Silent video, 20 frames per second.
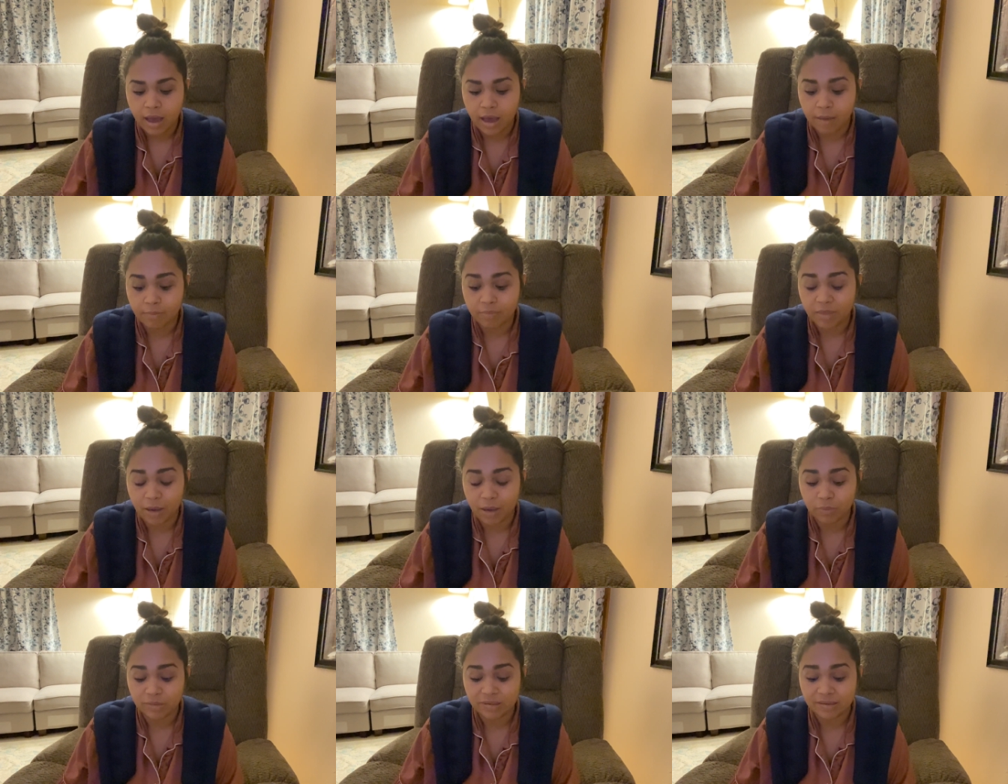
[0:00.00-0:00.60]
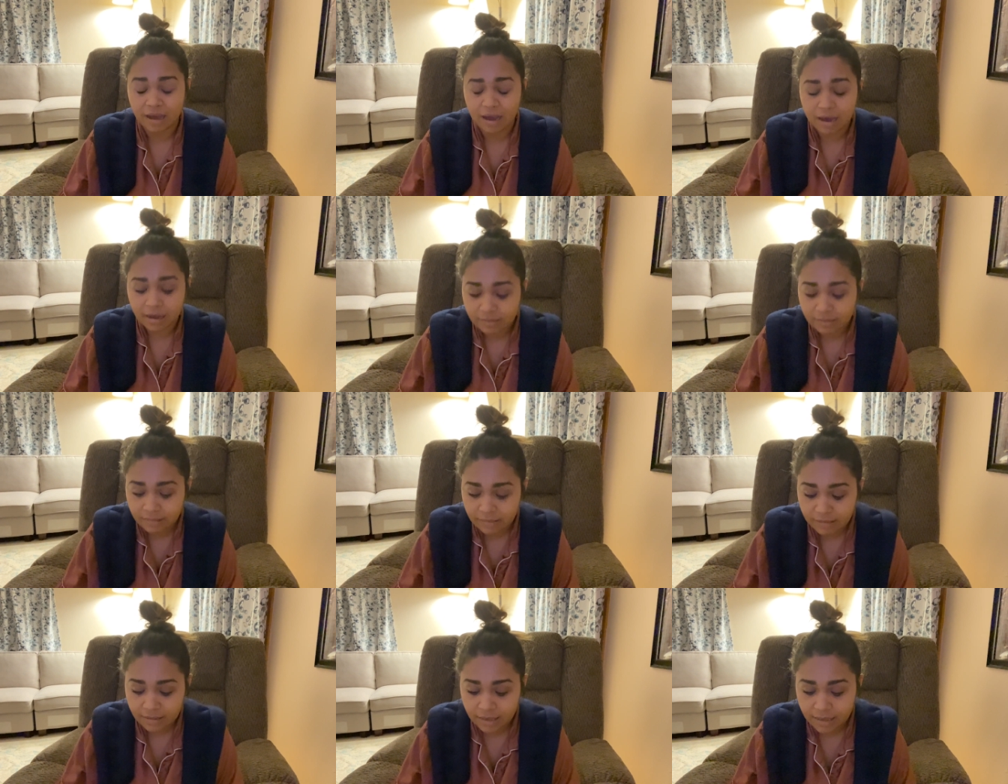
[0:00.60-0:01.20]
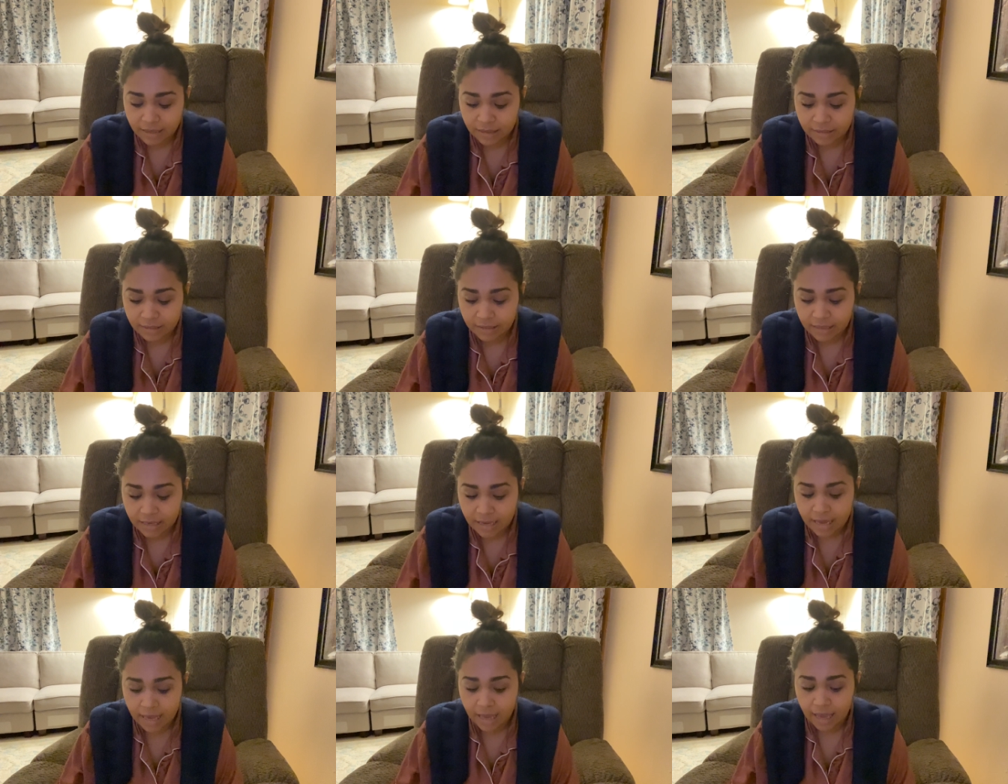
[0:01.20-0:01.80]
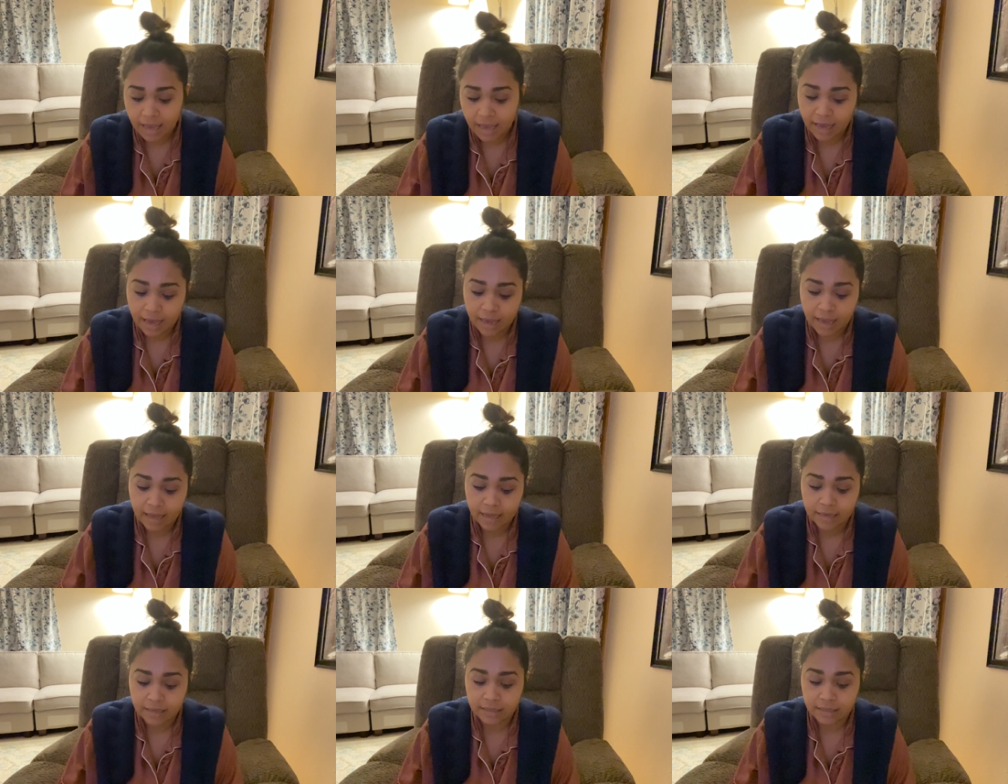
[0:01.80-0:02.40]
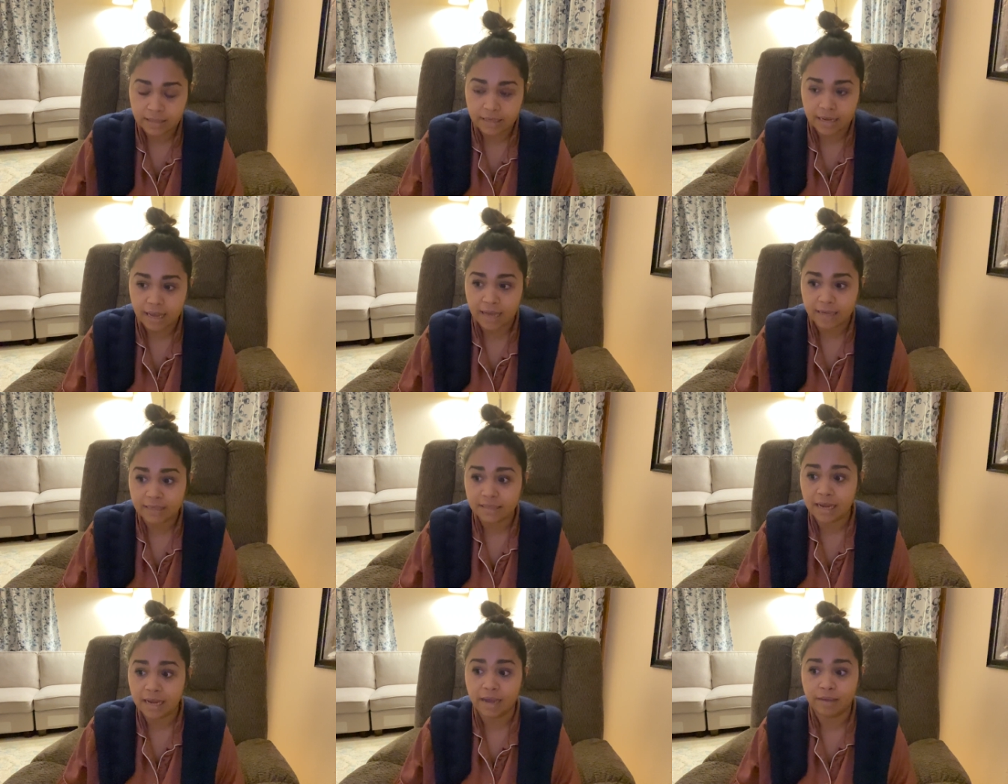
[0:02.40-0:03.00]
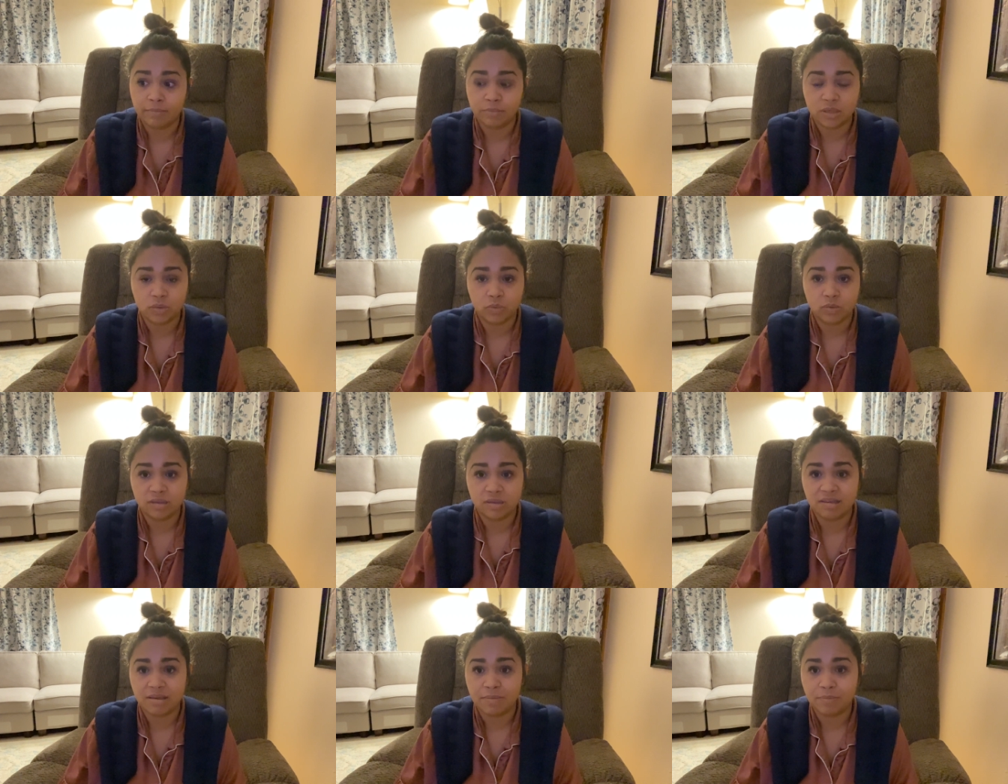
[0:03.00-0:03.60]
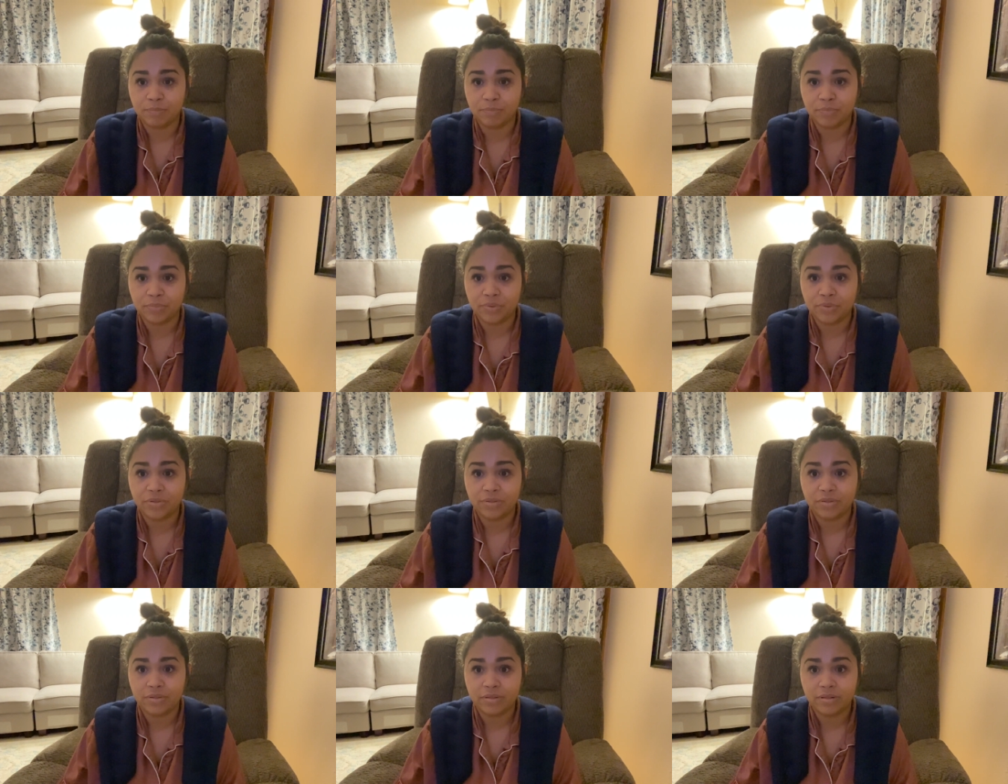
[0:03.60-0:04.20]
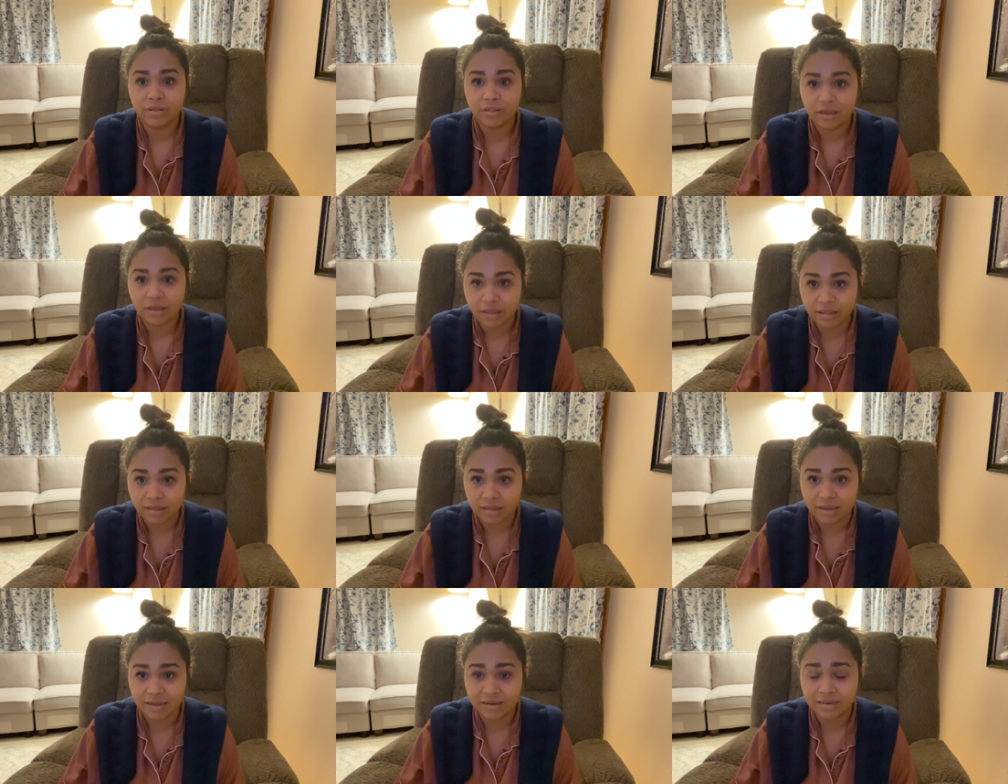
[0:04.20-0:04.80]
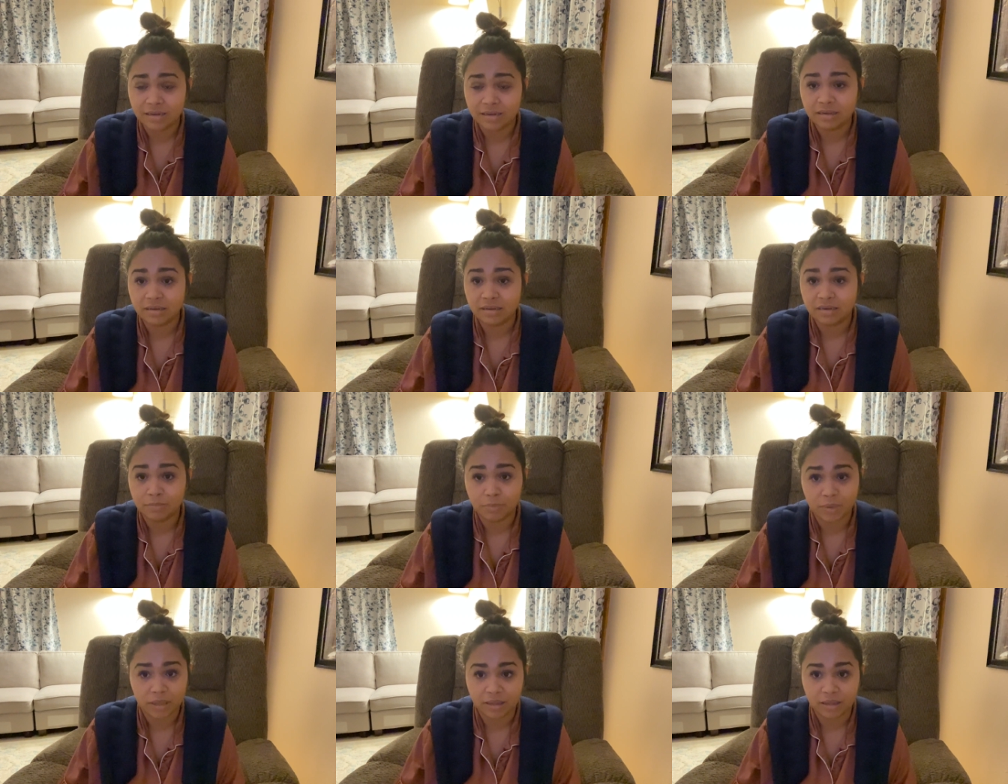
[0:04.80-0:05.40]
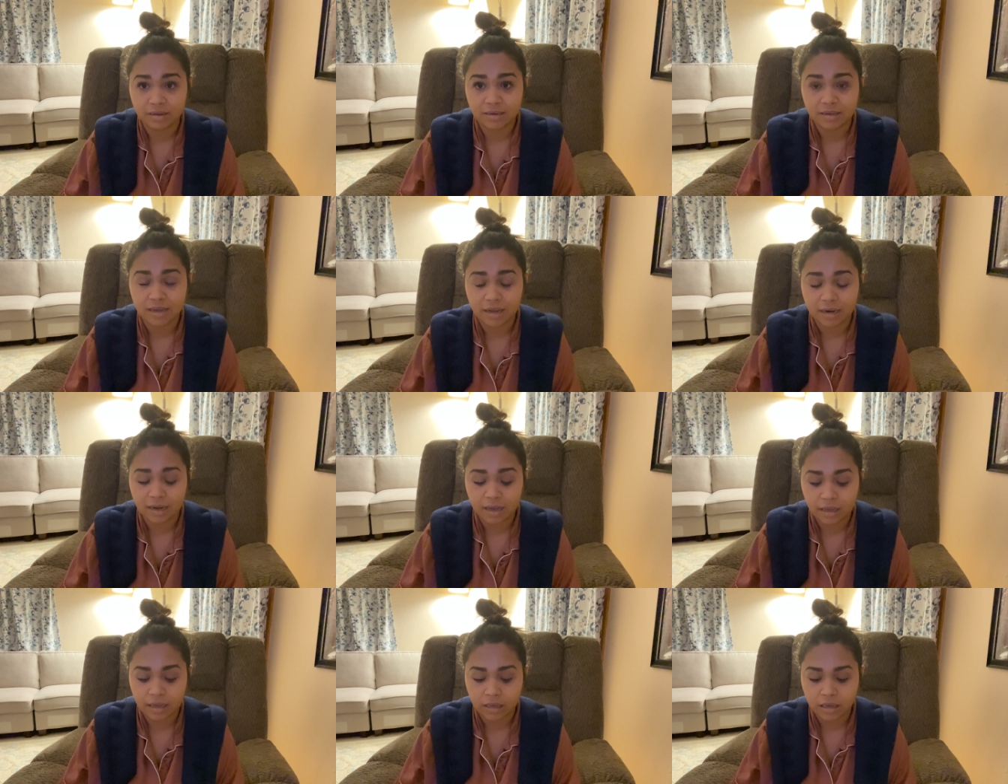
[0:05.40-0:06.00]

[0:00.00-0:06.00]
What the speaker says: That was constant, and at times it was completely debilitating.